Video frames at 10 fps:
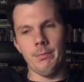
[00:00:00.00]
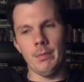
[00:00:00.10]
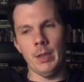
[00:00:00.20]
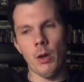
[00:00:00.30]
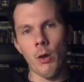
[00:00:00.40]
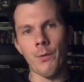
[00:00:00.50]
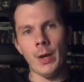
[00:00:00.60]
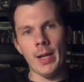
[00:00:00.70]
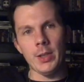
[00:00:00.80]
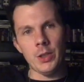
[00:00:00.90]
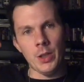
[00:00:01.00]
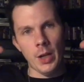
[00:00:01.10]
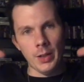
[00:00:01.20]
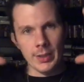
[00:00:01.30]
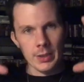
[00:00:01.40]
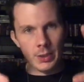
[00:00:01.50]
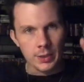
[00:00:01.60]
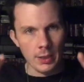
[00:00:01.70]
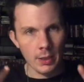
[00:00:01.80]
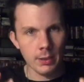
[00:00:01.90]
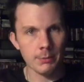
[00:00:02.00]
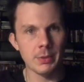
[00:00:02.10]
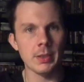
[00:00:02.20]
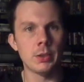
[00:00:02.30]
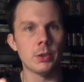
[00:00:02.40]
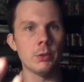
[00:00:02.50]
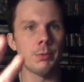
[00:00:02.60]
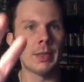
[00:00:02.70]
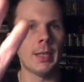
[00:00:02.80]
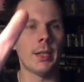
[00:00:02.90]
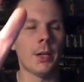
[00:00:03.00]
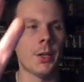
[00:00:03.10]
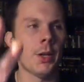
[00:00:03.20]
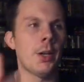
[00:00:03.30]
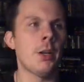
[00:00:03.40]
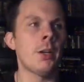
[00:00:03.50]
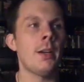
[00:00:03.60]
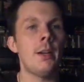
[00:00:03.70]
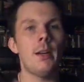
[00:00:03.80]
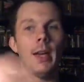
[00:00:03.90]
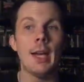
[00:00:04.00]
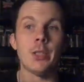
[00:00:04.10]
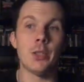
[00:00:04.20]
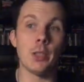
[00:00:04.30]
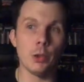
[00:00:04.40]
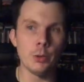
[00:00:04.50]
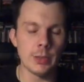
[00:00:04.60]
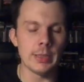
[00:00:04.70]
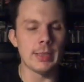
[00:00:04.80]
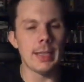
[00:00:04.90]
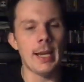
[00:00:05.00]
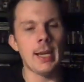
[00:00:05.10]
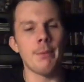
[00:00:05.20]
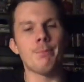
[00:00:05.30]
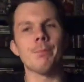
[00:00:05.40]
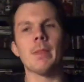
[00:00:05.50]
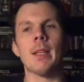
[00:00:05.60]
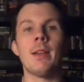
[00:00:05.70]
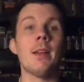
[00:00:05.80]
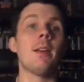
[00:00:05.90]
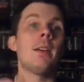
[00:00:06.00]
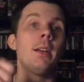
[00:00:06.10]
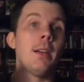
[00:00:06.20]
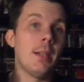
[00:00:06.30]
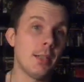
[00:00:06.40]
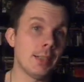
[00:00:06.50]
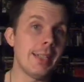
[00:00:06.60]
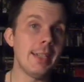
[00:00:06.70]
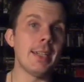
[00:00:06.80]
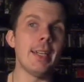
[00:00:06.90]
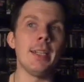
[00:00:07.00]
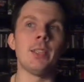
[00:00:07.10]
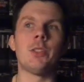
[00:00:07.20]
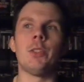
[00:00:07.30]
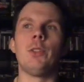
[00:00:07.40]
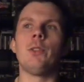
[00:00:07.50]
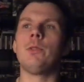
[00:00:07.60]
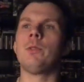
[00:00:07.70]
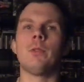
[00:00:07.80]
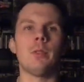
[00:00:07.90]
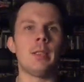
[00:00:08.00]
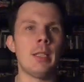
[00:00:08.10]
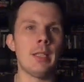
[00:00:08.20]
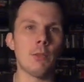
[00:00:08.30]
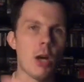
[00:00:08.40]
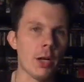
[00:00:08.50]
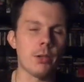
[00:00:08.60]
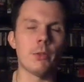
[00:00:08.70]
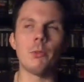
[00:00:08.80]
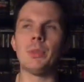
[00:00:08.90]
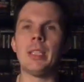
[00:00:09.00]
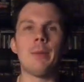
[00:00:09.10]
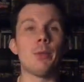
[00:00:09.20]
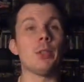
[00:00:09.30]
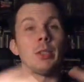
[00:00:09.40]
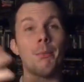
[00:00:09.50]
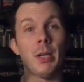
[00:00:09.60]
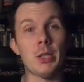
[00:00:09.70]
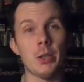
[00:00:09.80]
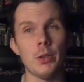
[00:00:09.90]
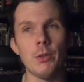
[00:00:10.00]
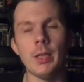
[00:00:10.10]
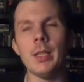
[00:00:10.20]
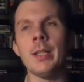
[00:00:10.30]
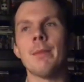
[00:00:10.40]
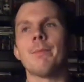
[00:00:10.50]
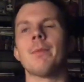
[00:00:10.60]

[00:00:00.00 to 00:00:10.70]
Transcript: the overhead shot that just comes and zooms in on her as she loses the game. Leading into the locker room scene where there's a bunch of nudity.